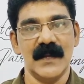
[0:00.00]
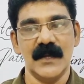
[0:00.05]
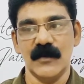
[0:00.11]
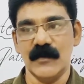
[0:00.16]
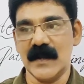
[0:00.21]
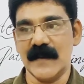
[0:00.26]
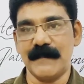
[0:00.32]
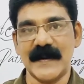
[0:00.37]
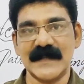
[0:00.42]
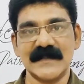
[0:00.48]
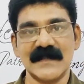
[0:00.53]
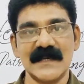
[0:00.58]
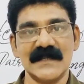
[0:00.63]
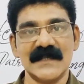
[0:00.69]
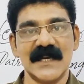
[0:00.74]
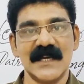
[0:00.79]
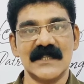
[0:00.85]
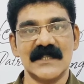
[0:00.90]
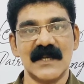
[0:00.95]
Your
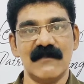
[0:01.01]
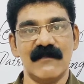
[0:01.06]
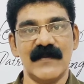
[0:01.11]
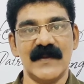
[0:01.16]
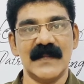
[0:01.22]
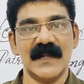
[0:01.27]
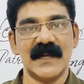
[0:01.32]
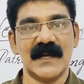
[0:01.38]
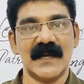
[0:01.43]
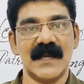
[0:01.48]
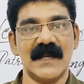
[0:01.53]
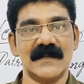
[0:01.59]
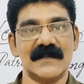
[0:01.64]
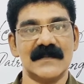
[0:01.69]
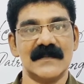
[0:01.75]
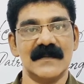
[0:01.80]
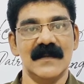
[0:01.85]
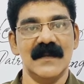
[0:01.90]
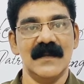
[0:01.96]
presence itself in the
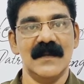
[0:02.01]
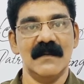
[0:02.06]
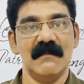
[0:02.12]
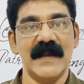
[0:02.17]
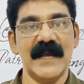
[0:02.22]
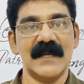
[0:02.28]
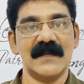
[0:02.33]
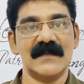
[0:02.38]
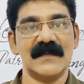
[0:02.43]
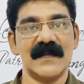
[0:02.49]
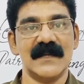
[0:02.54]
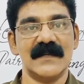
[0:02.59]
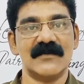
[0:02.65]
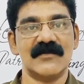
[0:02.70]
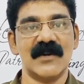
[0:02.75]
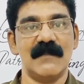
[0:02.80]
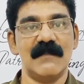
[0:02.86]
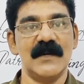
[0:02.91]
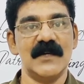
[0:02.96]
class makes a
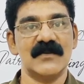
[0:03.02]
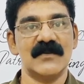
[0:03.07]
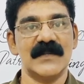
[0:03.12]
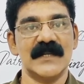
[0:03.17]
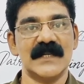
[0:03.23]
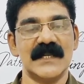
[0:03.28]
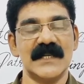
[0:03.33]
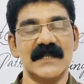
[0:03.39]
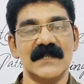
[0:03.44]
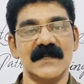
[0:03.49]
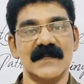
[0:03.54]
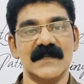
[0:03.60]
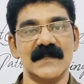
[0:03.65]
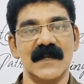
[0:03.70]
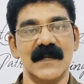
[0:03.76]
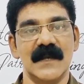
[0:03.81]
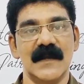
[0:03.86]
trouble to the teachers.